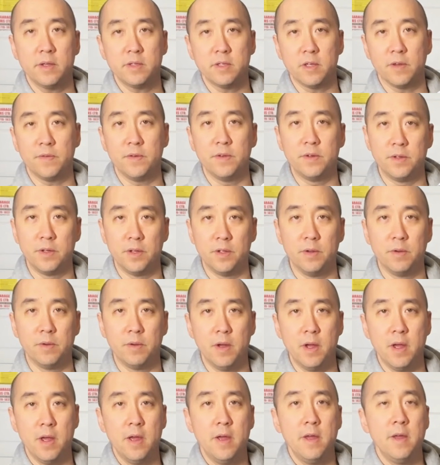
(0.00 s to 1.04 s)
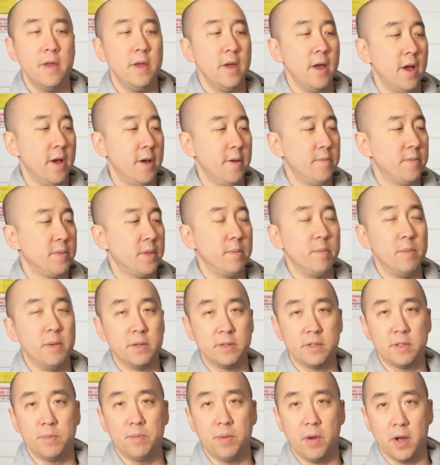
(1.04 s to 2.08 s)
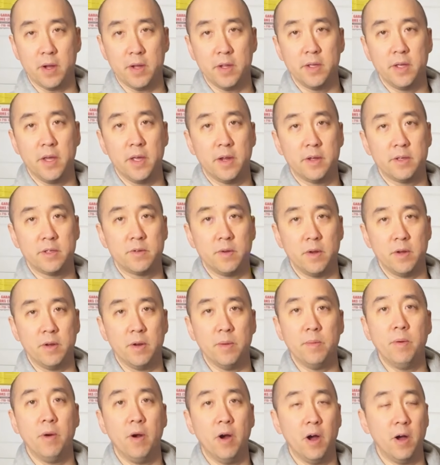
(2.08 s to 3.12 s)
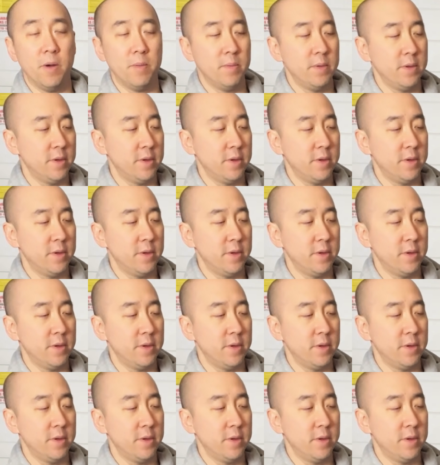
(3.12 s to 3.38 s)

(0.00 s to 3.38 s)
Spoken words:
So if you do miss the puck and get it straight in your palm,